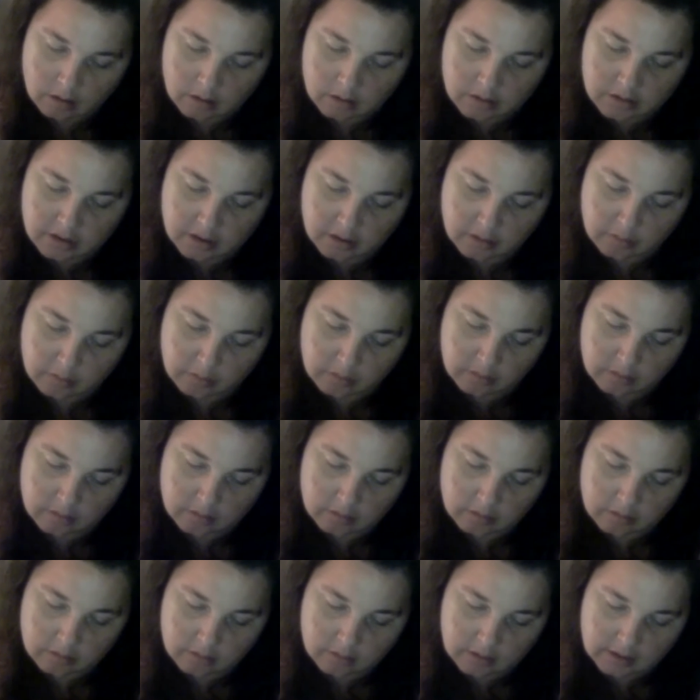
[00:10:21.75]
So,
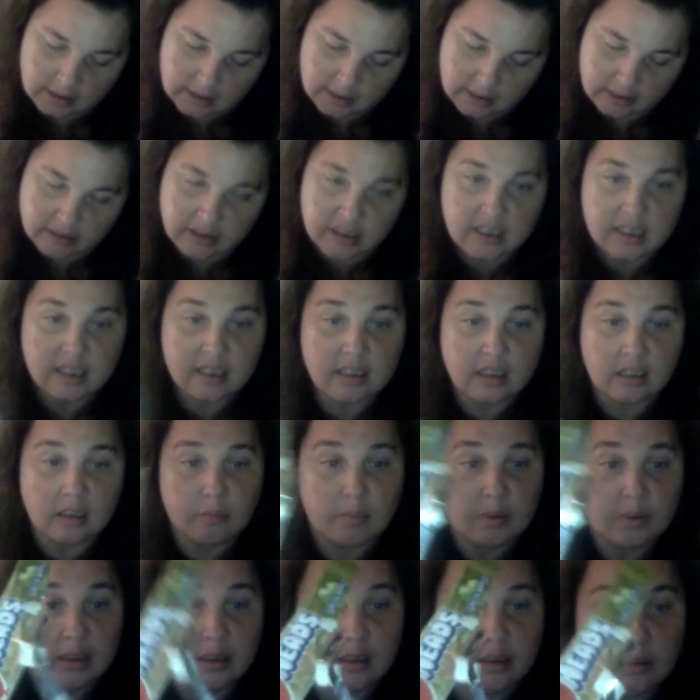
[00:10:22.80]
yeah, this is going to
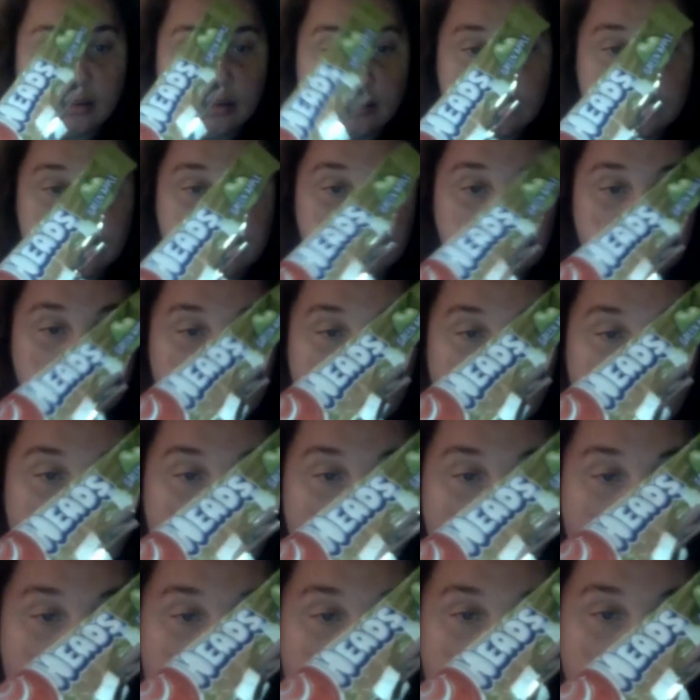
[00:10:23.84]
be
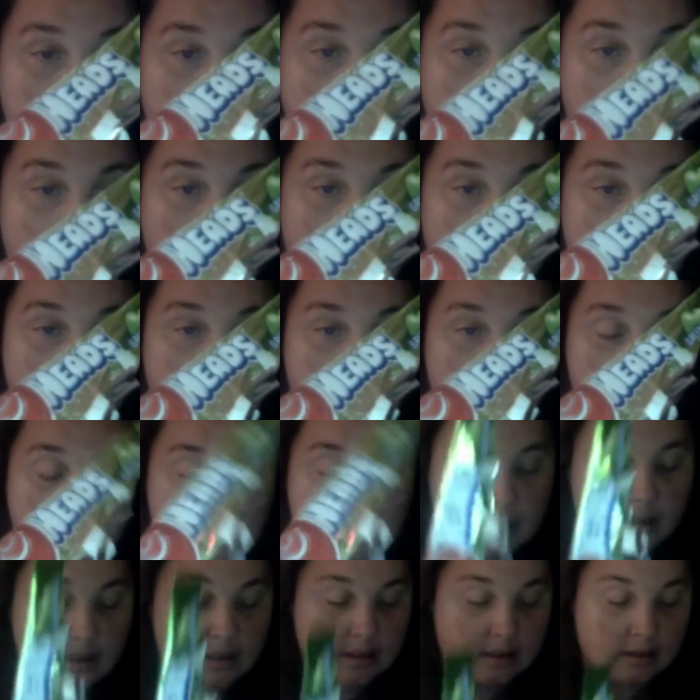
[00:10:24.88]
quite good. I quite like
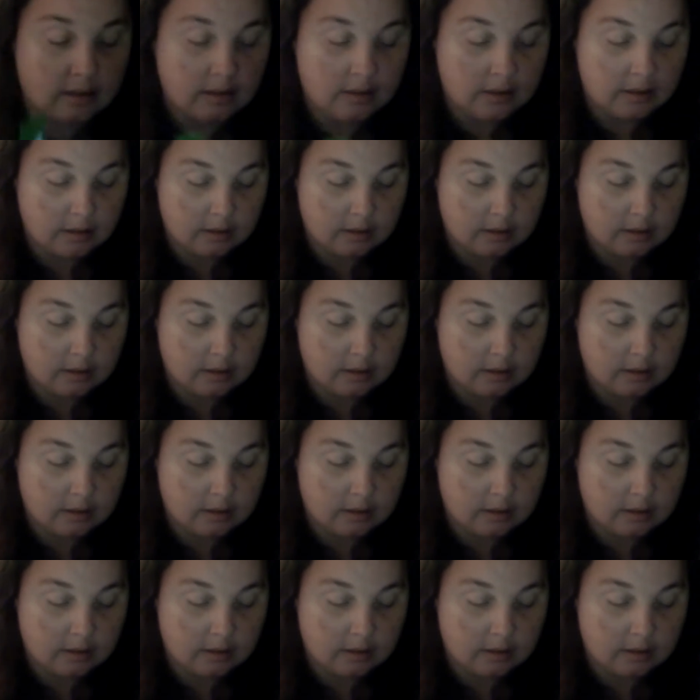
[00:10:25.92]
these.